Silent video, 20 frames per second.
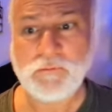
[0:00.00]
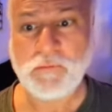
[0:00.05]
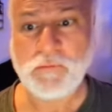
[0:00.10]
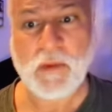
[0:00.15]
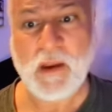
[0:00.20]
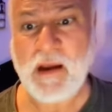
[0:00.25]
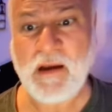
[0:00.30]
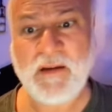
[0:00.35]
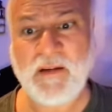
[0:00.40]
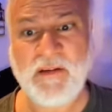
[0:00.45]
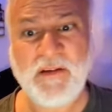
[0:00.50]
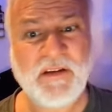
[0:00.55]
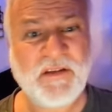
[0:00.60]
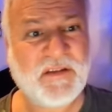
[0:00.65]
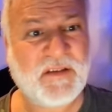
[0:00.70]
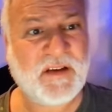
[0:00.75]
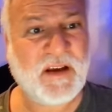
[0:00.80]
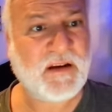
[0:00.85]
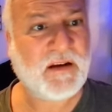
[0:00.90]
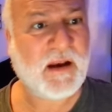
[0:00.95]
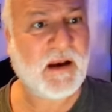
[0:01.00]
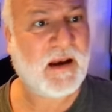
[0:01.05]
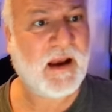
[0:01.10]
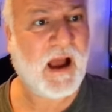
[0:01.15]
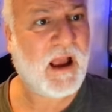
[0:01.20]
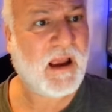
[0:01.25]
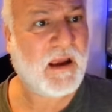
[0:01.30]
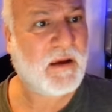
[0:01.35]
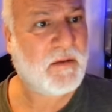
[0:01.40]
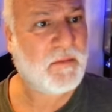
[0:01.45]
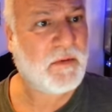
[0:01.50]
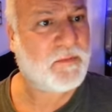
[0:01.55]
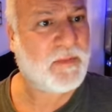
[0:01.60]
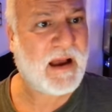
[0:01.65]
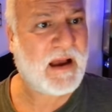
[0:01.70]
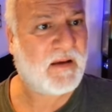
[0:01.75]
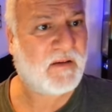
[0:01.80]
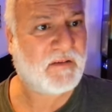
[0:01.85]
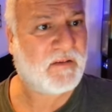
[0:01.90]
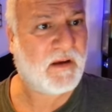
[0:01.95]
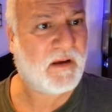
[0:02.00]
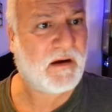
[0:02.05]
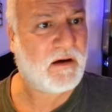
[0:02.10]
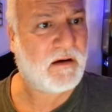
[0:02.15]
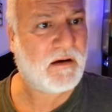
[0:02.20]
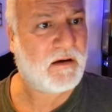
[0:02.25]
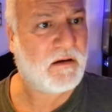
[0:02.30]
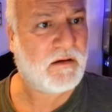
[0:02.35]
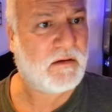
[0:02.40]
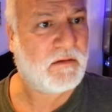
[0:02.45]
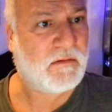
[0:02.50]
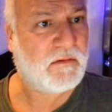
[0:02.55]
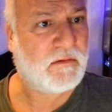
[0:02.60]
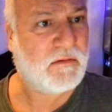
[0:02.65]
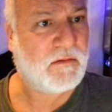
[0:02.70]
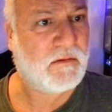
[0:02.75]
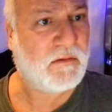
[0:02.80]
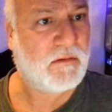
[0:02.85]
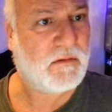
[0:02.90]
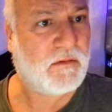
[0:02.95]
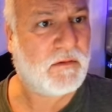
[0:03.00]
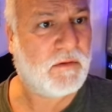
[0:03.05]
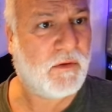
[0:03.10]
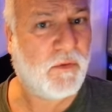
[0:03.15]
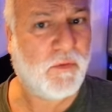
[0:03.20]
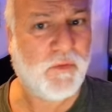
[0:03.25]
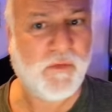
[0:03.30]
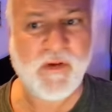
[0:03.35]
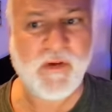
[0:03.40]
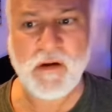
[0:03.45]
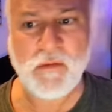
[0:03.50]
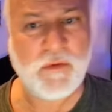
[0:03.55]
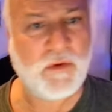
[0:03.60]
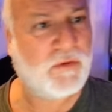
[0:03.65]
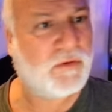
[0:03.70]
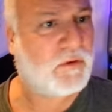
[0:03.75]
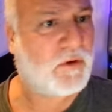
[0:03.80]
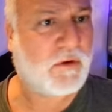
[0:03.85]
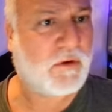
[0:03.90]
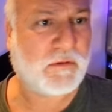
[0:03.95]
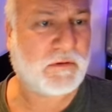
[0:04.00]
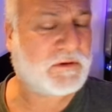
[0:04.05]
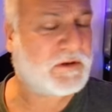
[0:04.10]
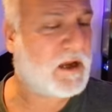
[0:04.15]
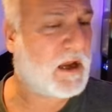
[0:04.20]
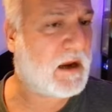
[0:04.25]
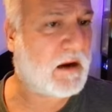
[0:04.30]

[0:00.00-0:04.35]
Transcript: It just said lime, basil, vermouth cocktail.